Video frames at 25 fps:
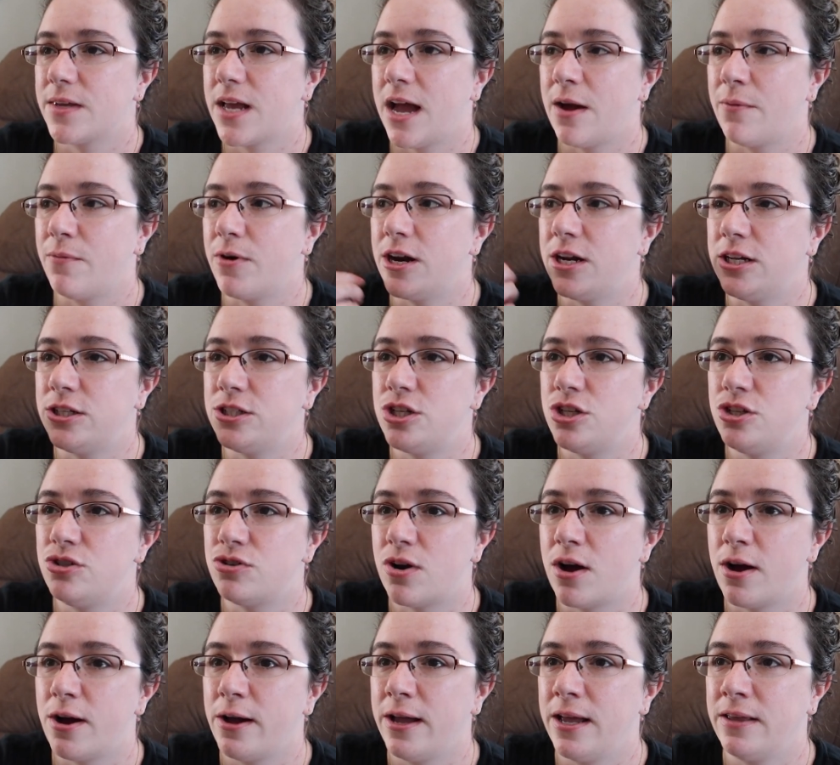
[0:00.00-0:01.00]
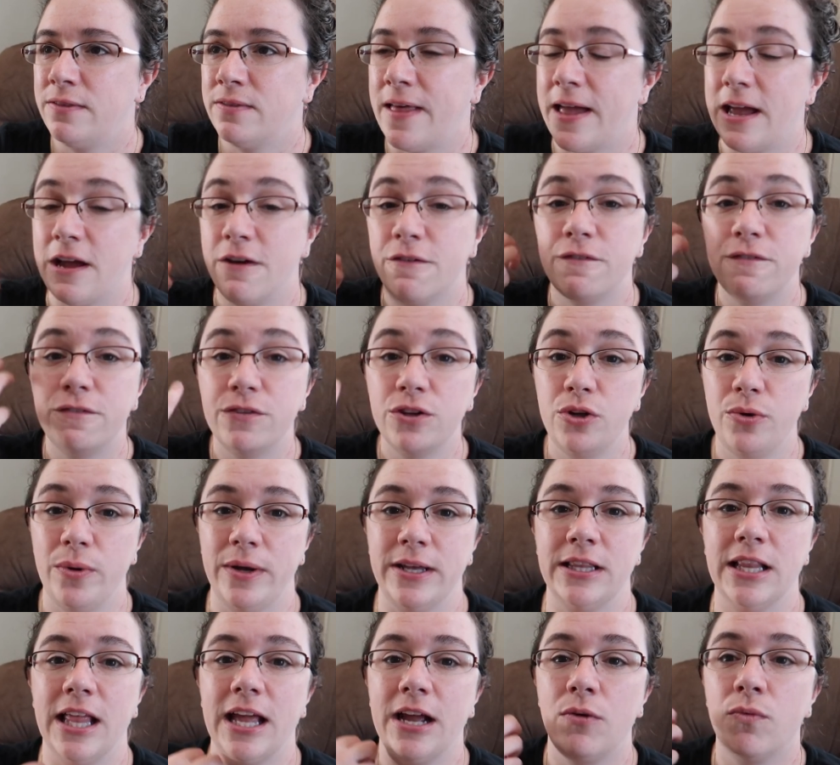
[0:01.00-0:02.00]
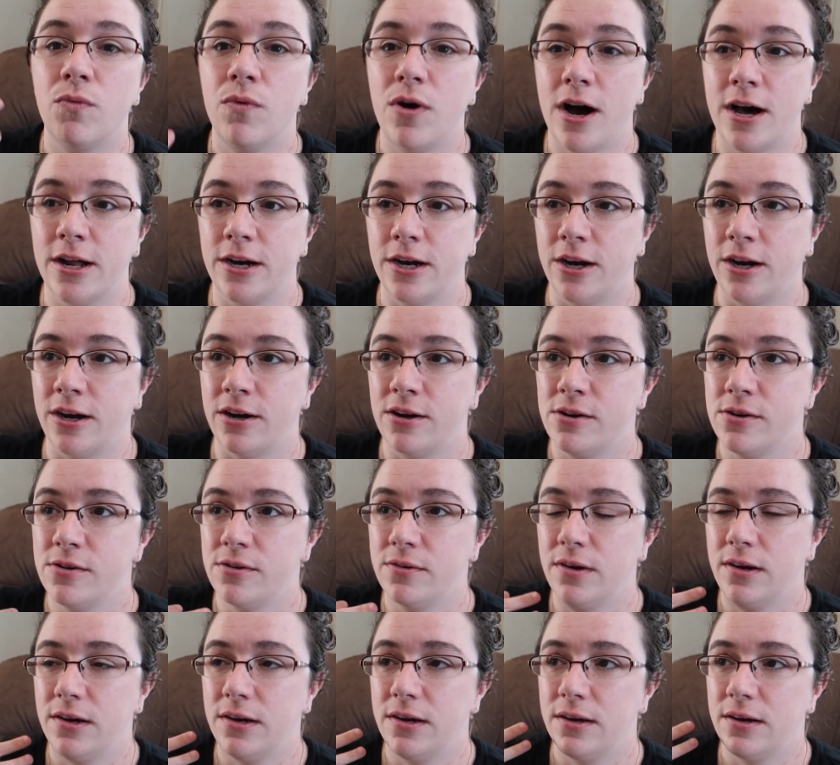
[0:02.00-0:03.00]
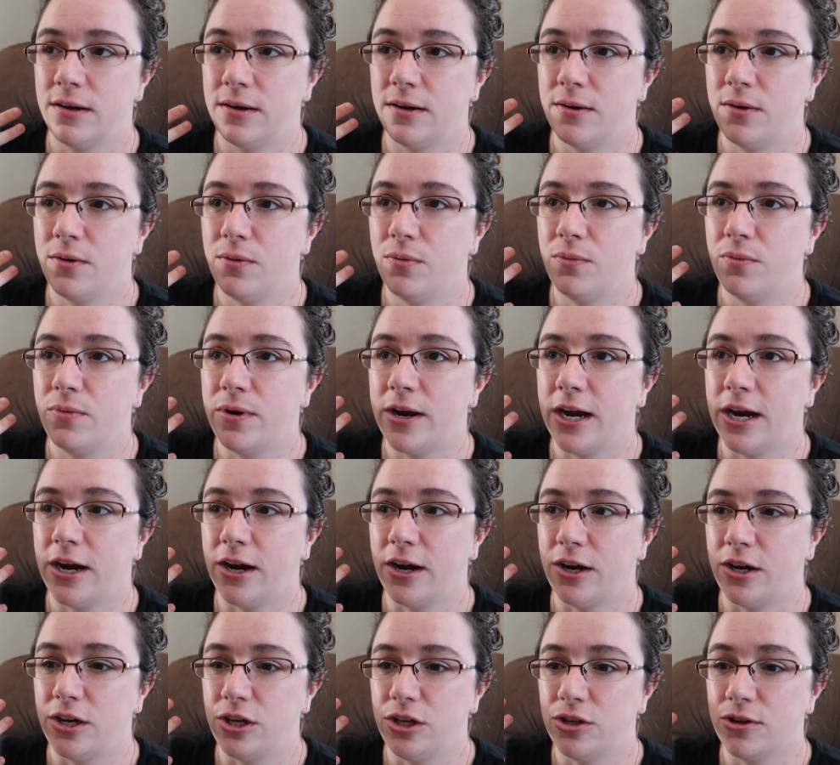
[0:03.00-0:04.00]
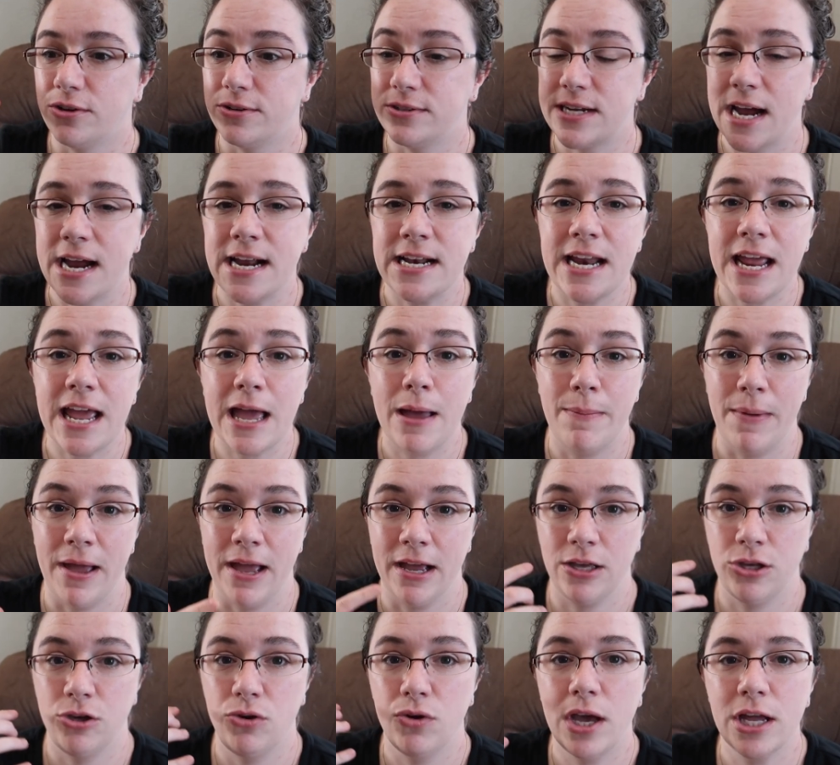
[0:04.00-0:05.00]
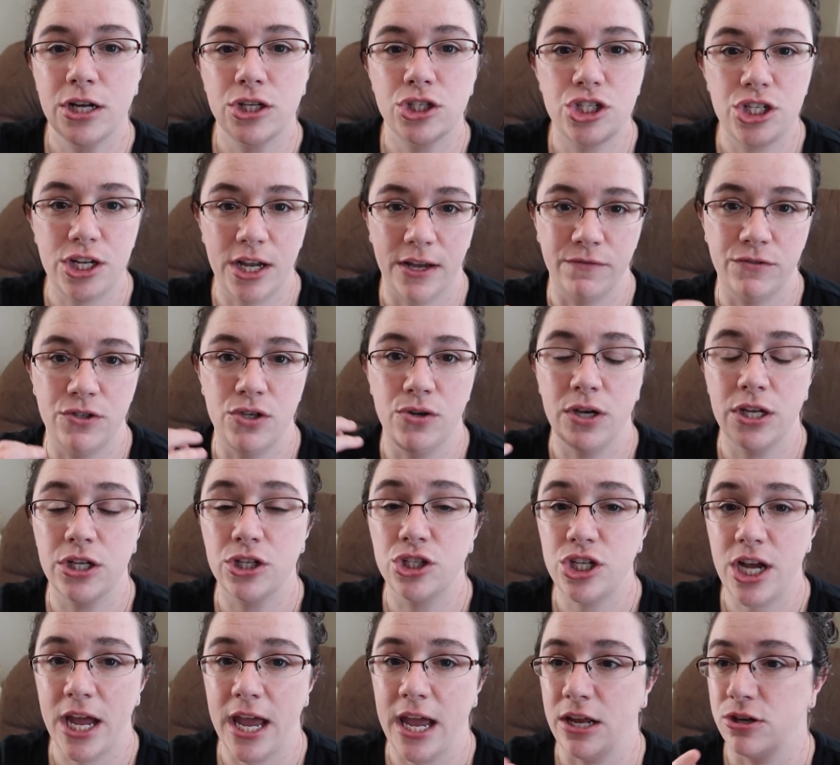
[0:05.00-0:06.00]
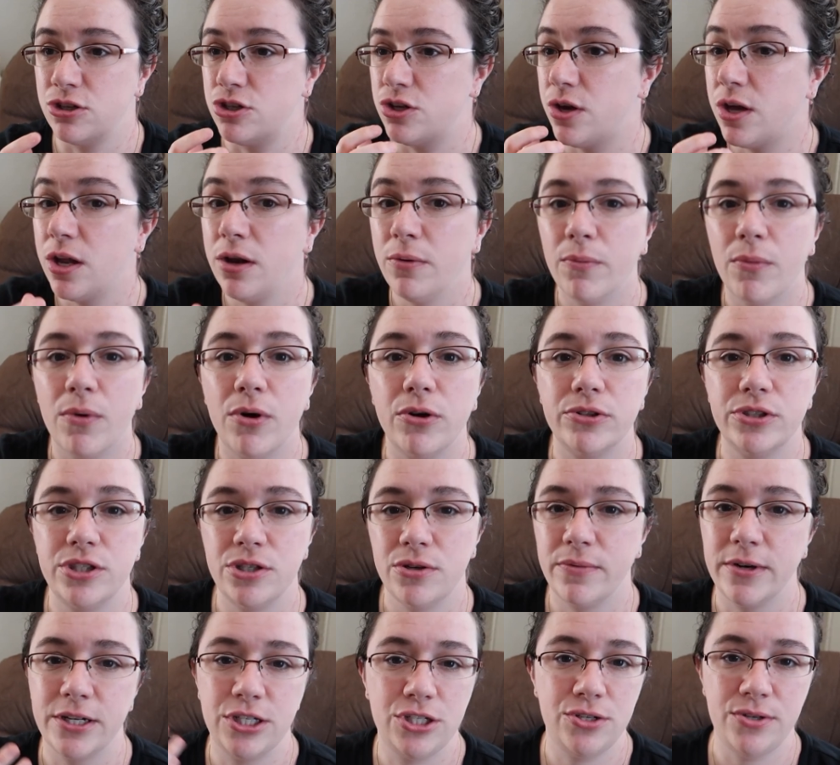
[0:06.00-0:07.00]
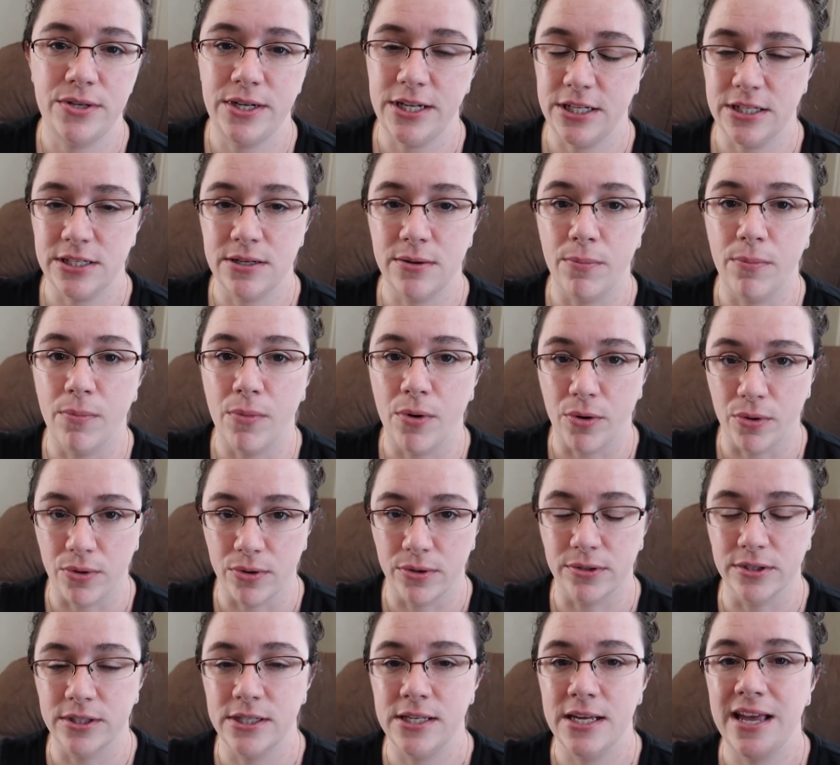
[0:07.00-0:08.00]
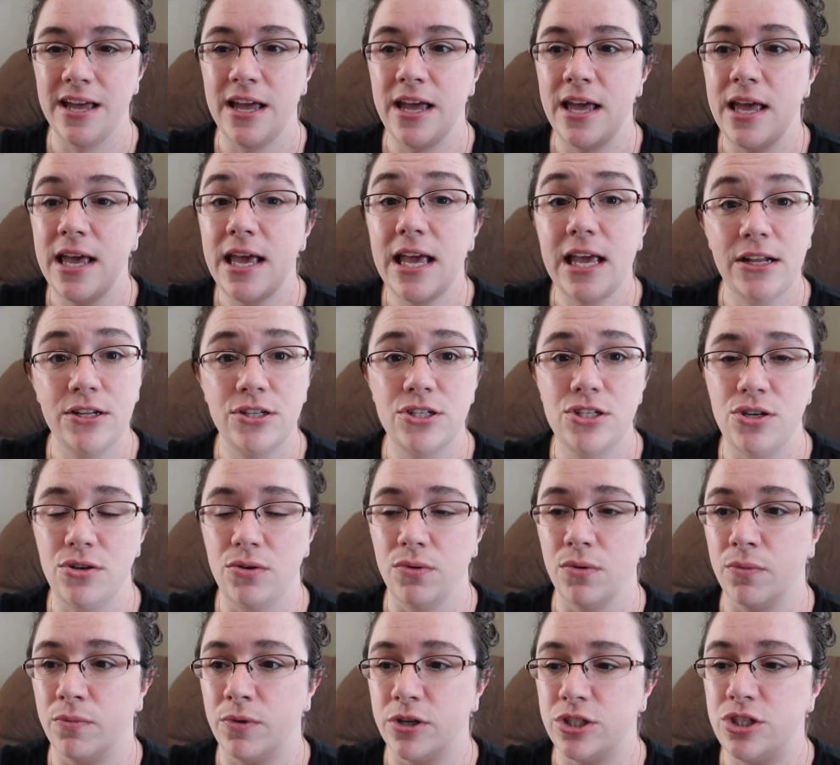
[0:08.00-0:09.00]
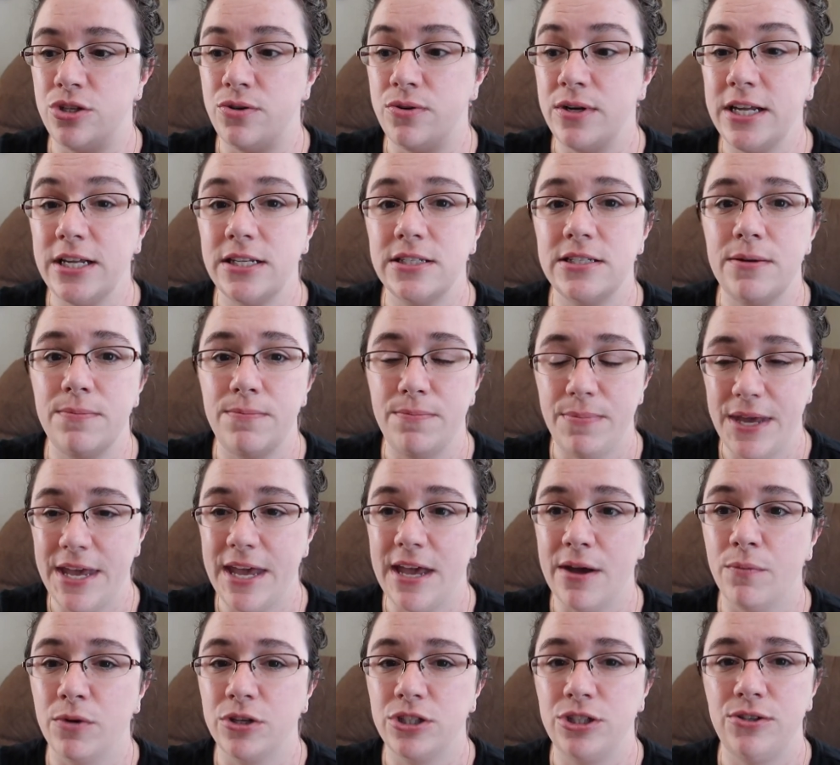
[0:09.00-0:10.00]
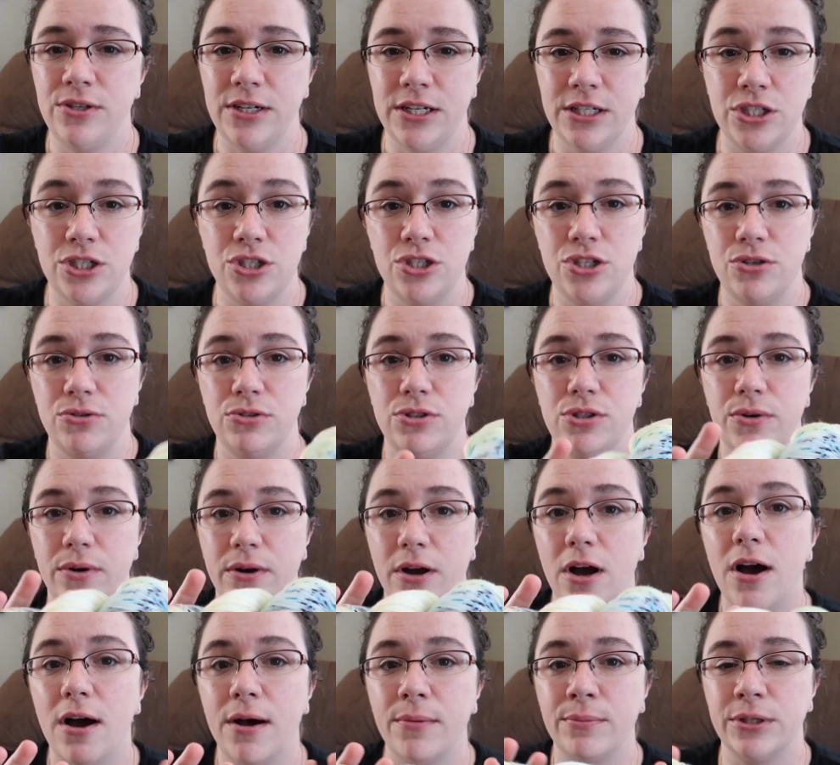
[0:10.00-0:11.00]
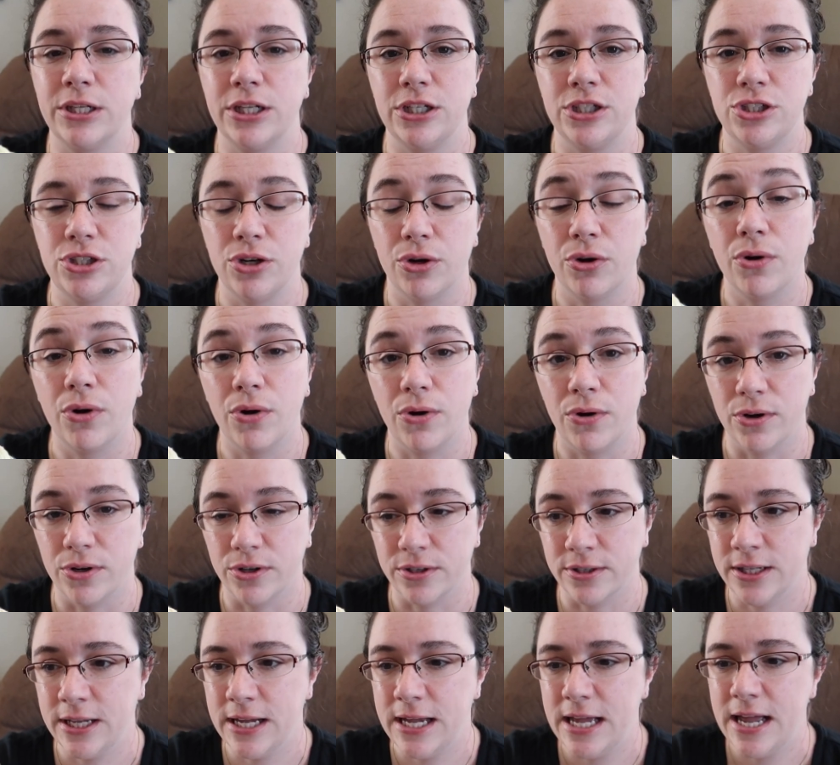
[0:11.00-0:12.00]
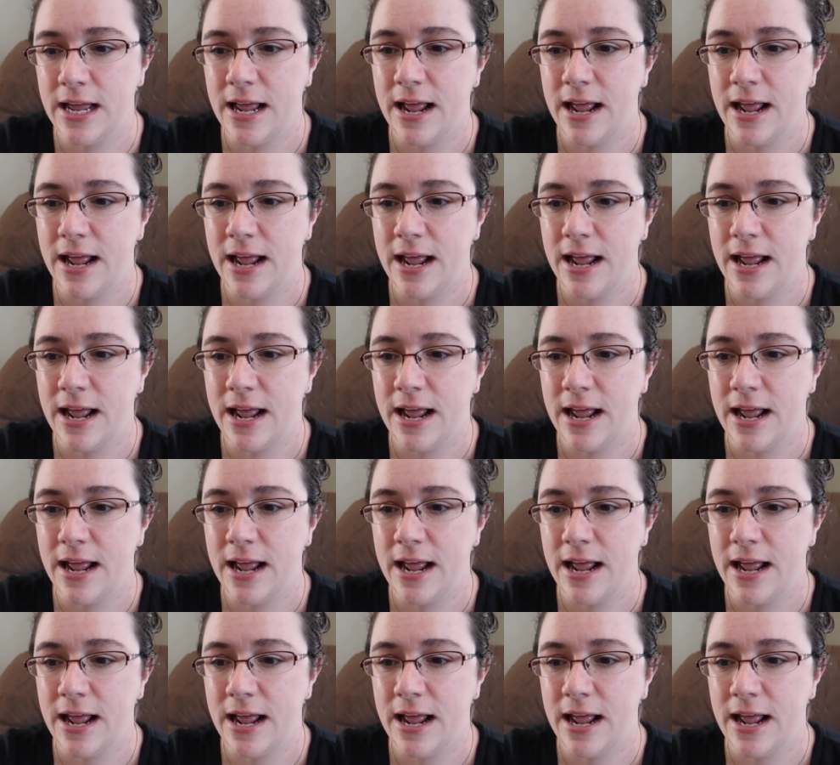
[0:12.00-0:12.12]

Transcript: I wanted to draw in like fluid, like water, where you're dynamic, you can shift, you can change, you can mold to what you need to mold into and what you need to be and what you need to do to accomplish your goal.